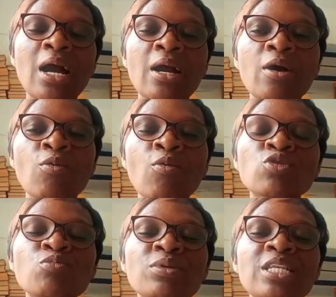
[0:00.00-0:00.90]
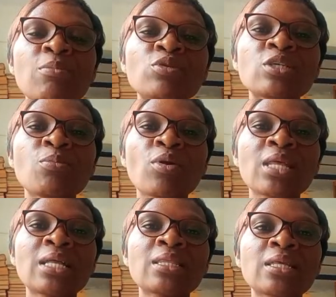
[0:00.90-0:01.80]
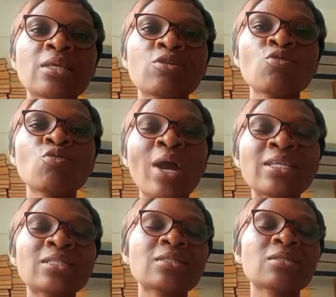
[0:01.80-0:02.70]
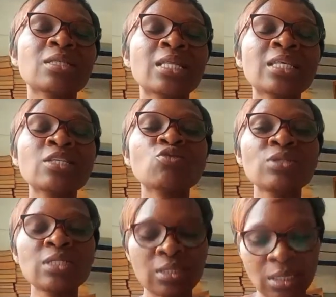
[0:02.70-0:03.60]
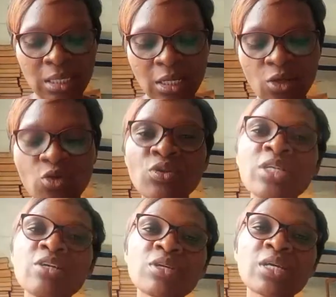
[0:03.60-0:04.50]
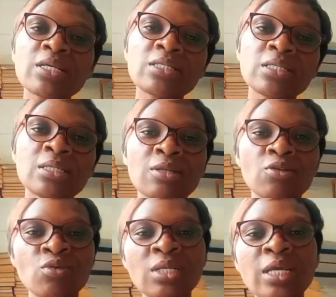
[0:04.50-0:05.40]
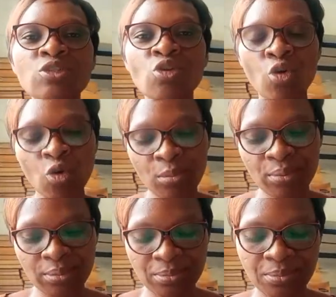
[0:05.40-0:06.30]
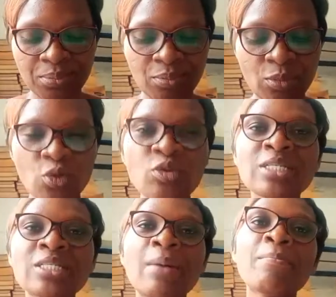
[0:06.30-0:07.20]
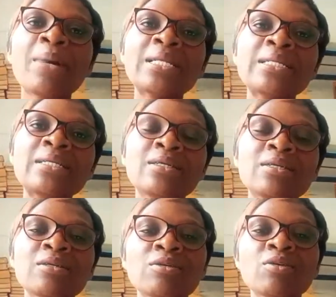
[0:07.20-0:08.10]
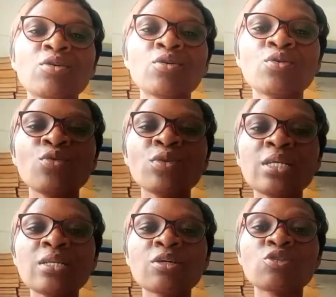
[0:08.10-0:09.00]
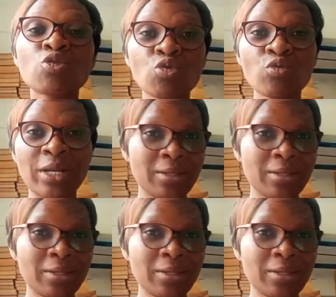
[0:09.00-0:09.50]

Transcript: what will be the most important thing? You write the things you need. You need education, you need a job, you need some money, you need children,